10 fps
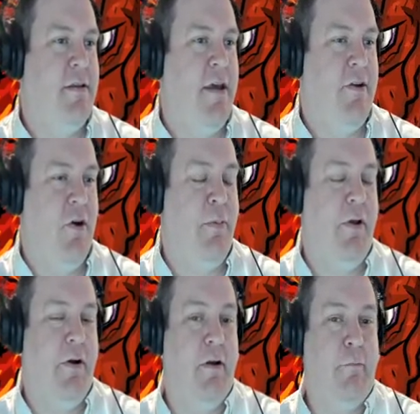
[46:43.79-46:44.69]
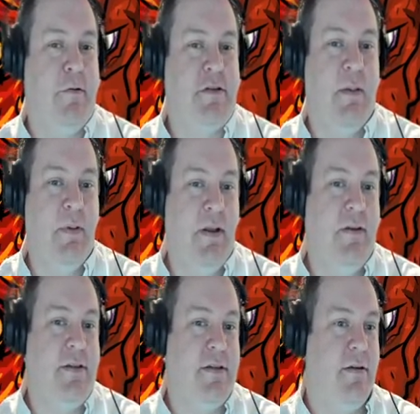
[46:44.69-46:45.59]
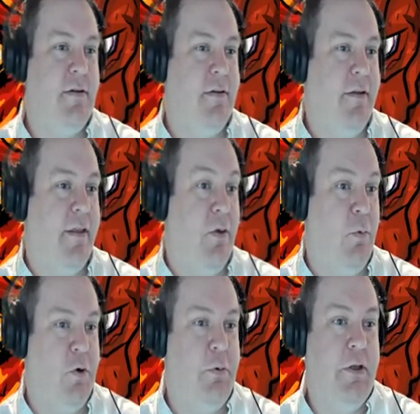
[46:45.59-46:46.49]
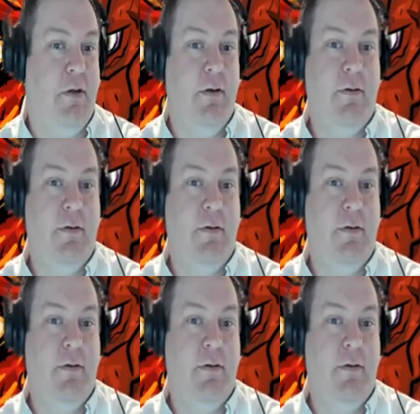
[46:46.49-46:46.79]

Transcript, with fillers: that don't belong in the first company list, like the Whirlwind